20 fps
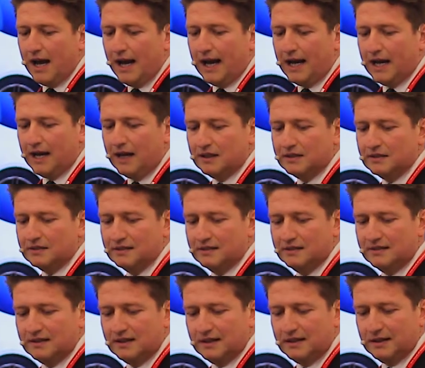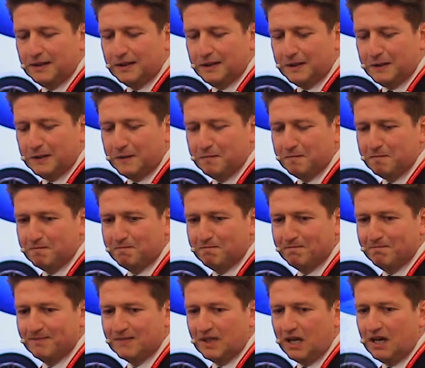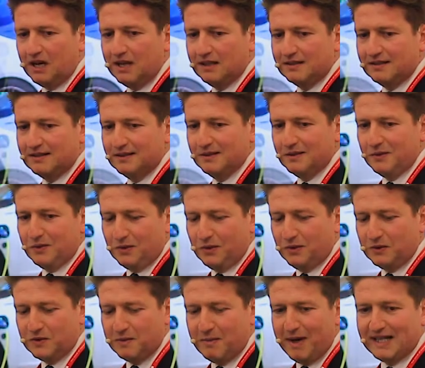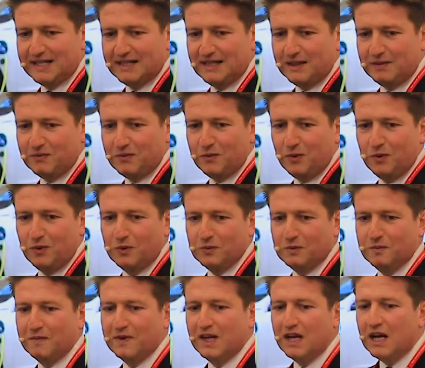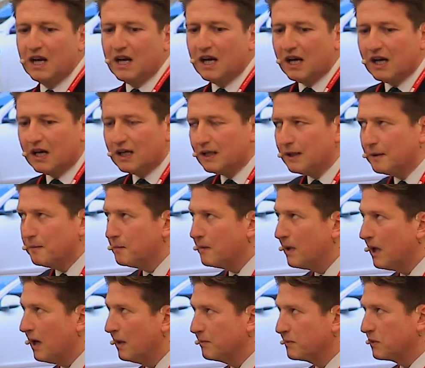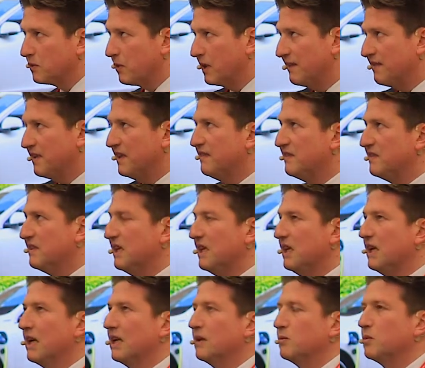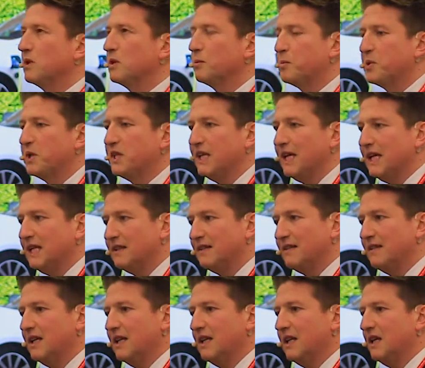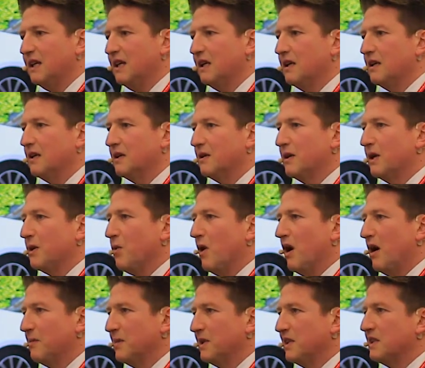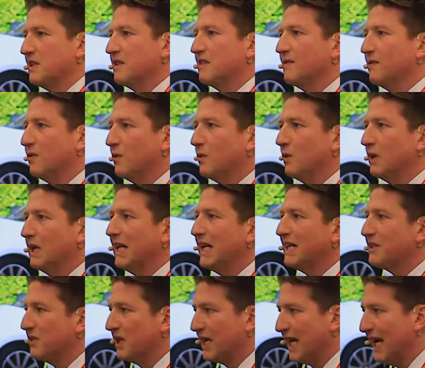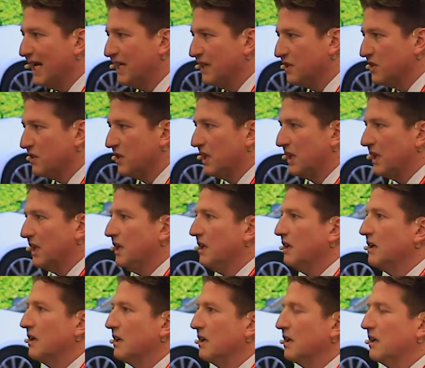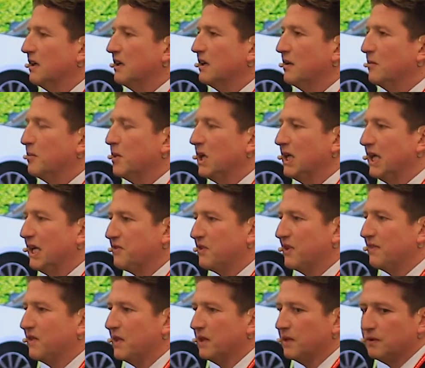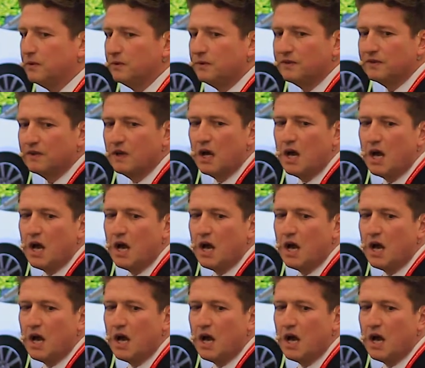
And it's an automatic wall up to 2050, and we'll predict the requirements for electric energy by electric vehicles,